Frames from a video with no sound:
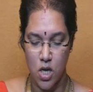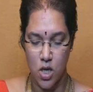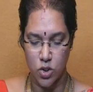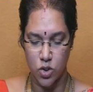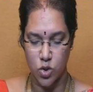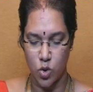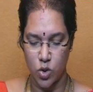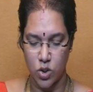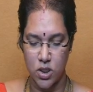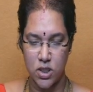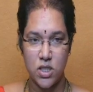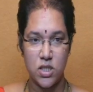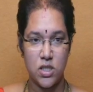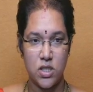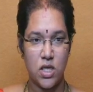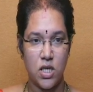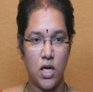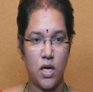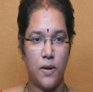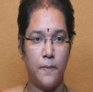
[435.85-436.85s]
So this is
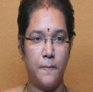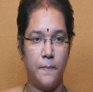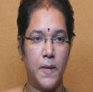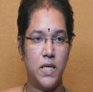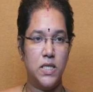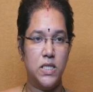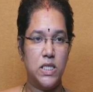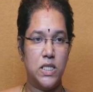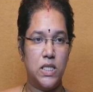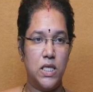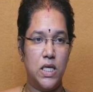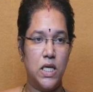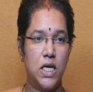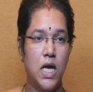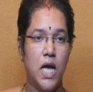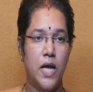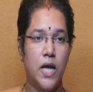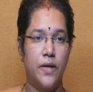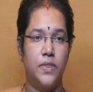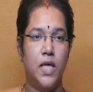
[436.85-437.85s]
the basic thing.
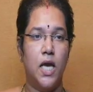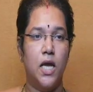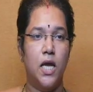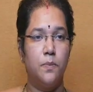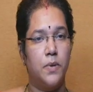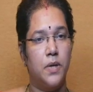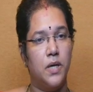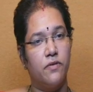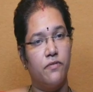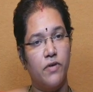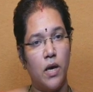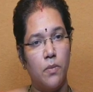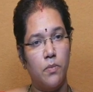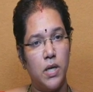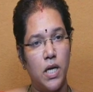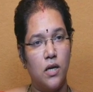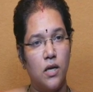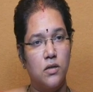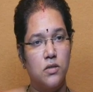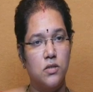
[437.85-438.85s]
Then
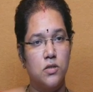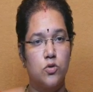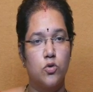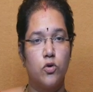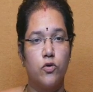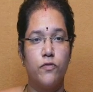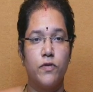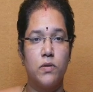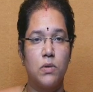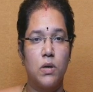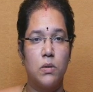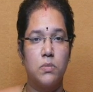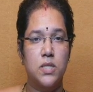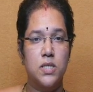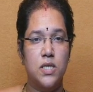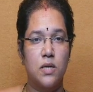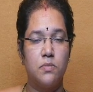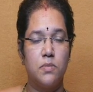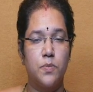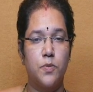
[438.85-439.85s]
prefabricated roofing members
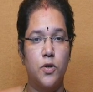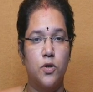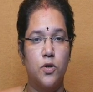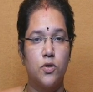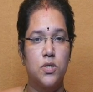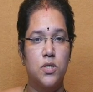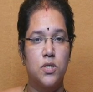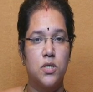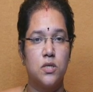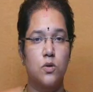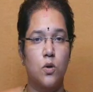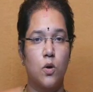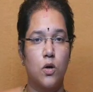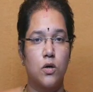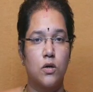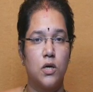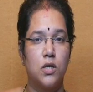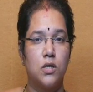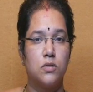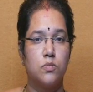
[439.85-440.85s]
can be produced in
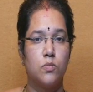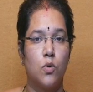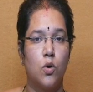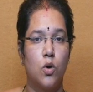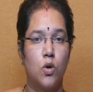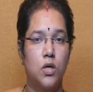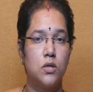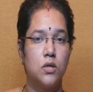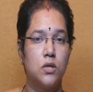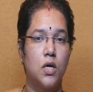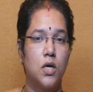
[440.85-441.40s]
concrete mode